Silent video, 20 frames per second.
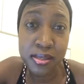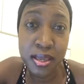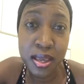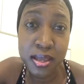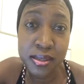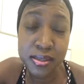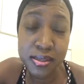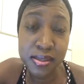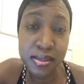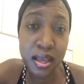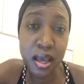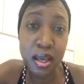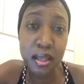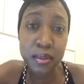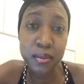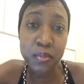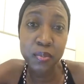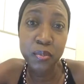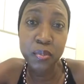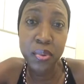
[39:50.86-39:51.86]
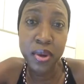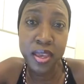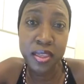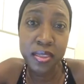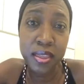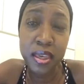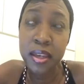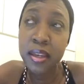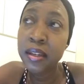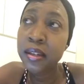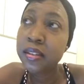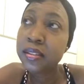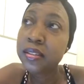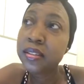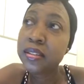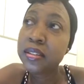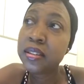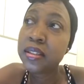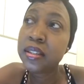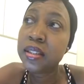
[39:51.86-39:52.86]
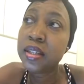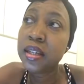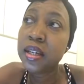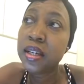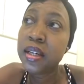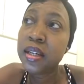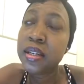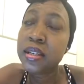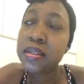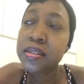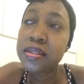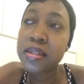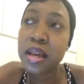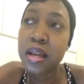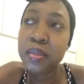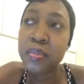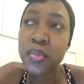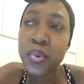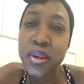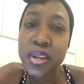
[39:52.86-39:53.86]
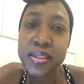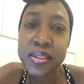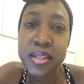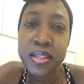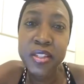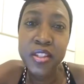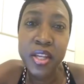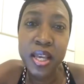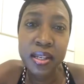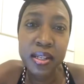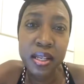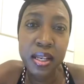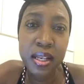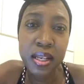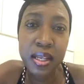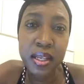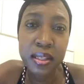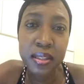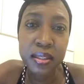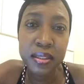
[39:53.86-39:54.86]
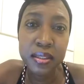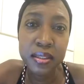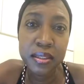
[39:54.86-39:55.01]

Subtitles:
and start breathing. Start breathing gently.